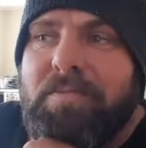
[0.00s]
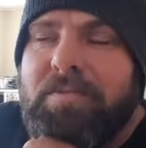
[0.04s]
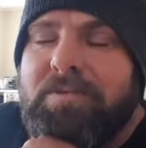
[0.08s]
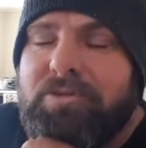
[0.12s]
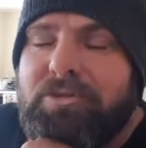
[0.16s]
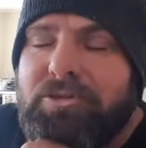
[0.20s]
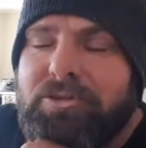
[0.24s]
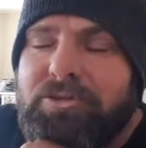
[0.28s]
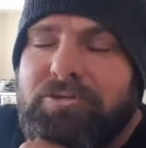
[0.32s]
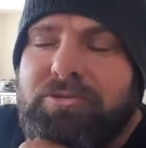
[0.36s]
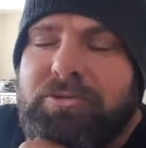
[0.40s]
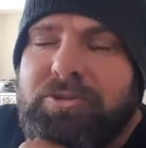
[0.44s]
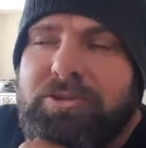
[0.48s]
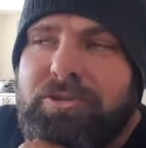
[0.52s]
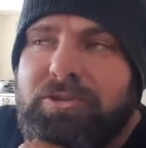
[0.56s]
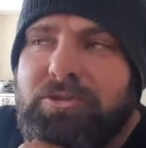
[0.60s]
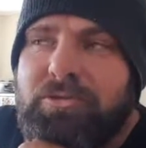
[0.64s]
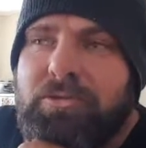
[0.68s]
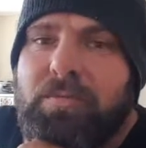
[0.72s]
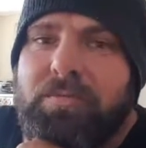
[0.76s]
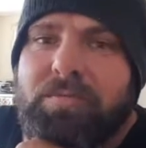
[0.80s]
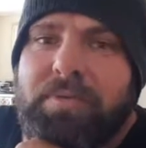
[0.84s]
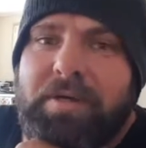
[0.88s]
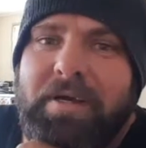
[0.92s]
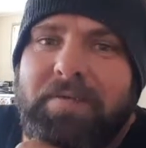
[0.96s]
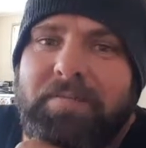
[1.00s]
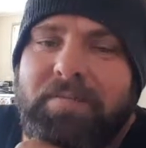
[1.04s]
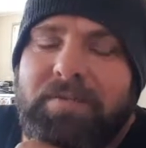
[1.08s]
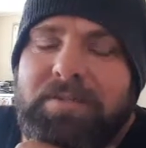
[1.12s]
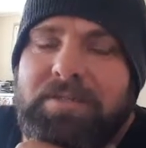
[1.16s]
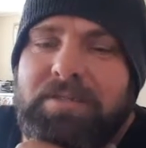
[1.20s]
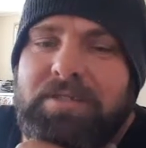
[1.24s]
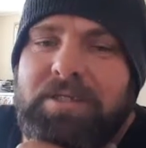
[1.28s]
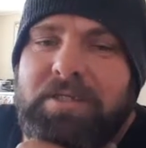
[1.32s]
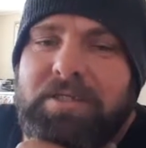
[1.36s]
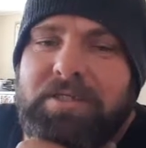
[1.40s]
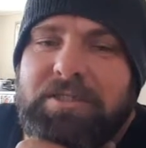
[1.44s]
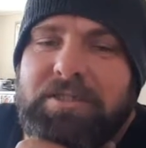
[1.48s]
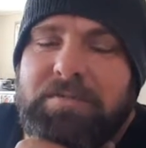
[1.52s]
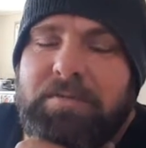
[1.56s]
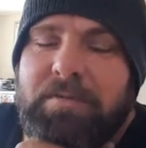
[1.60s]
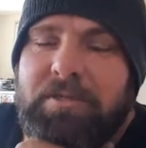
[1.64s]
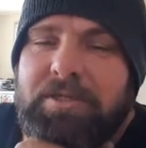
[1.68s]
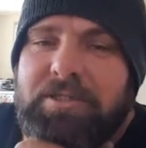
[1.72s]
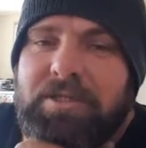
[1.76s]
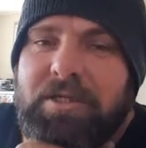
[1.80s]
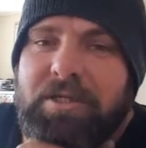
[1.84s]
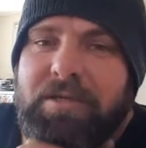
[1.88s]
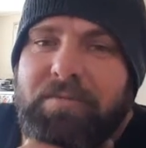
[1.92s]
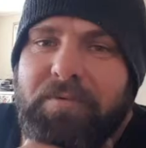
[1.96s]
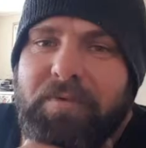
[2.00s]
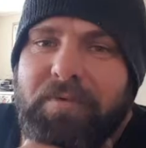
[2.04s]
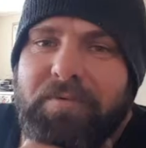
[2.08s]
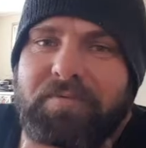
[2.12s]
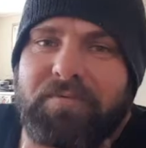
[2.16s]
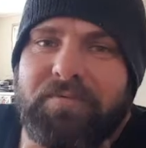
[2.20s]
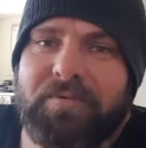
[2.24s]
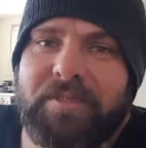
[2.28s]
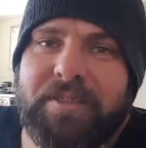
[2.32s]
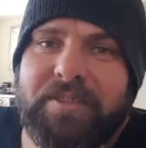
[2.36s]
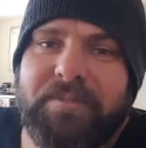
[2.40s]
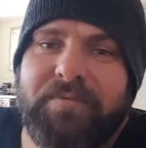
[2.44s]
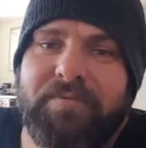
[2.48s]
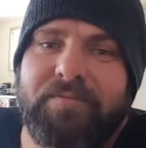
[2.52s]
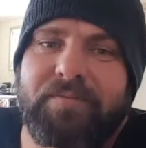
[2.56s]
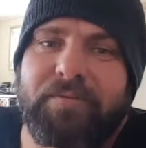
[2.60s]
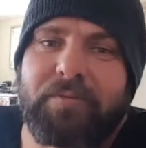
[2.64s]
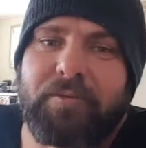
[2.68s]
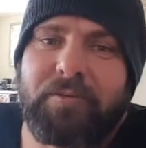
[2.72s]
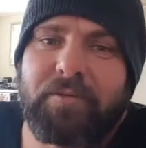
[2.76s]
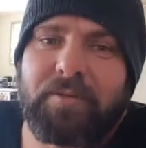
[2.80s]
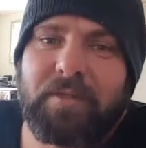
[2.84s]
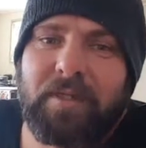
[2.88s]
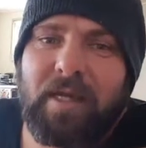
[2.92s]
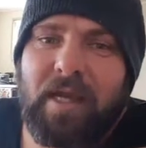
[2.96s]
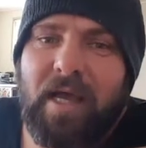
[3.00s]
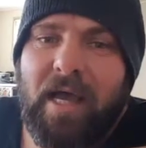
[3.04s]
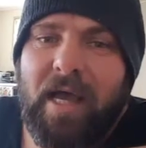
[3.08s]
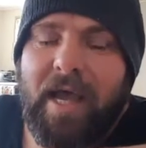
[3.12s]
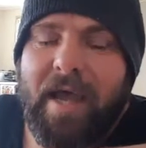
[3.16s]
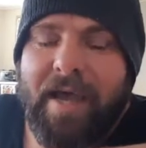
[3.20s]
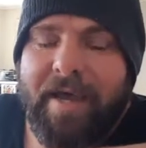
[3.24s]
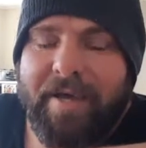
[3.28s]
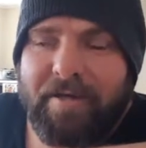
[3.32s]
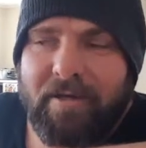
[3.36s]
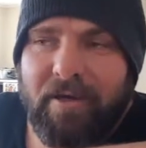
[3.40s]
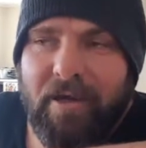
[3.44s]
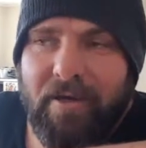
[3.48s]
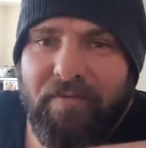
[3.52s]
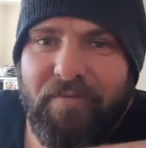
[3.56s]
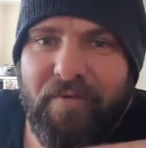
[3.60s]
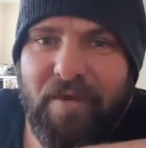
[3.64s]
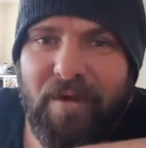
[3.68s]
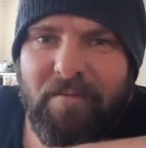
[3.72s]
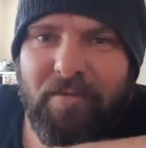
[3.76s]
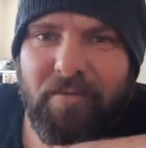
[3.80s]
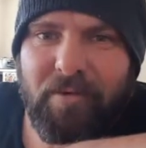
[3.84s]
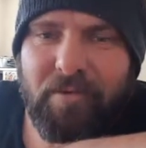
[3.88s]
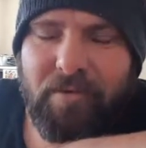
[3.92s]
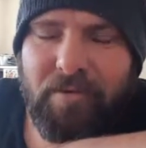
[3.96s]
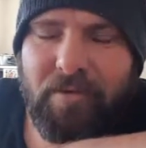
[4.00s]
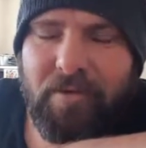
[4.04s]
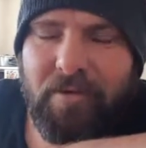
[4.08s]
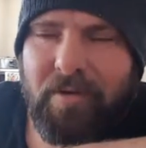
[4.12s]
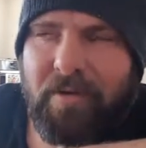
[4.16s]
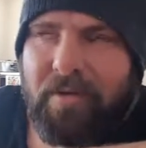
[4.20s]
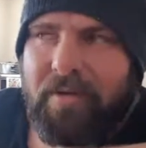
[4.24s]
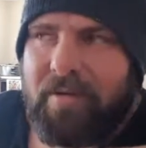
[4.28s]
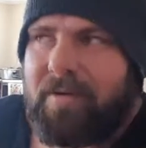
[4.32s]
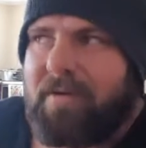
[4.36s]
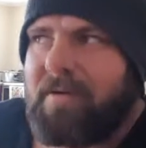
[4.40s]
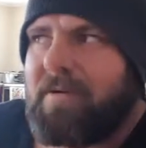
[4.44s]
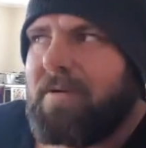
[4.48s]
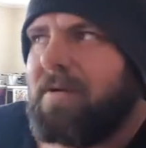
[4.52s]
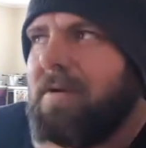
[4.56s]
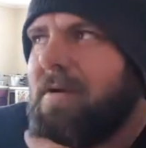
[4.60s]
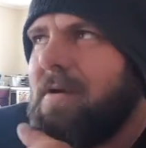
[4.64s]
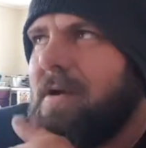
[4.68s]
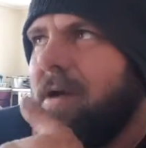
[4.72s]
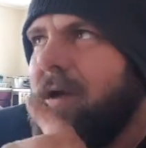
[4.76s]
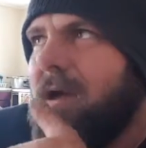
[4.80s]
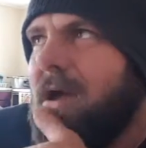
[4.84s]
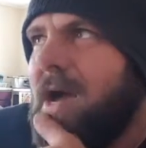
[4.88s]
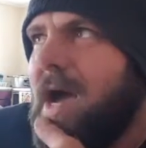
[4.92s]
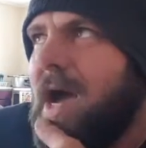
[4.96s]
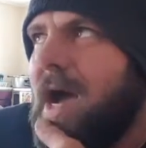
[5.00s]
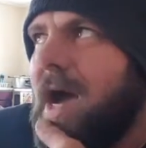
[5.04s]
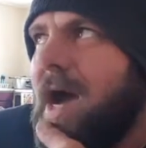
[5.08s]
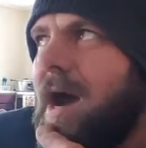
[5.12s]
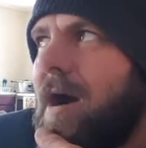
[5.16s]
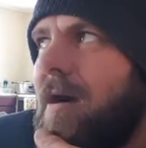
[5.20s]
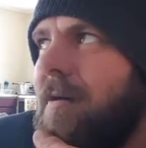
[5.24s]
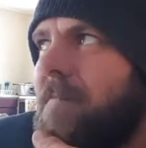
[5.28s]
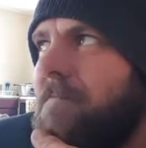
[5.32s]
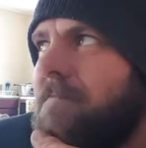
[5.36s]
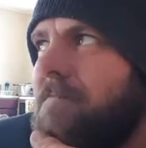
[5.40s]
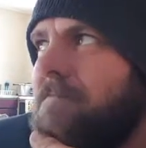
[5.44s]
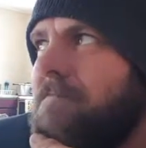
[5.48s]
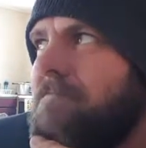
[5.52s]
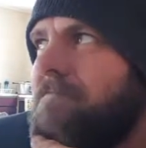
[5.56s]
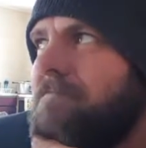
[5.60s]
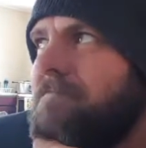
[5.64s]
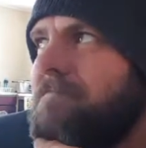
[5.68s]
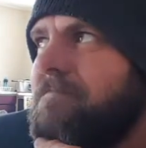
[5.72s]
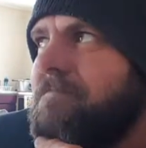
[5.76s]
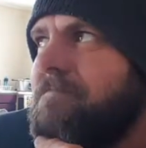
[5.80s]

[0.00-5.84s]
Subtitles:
nutritional breakfast, especially with fresh fruit and low-fat milk. You're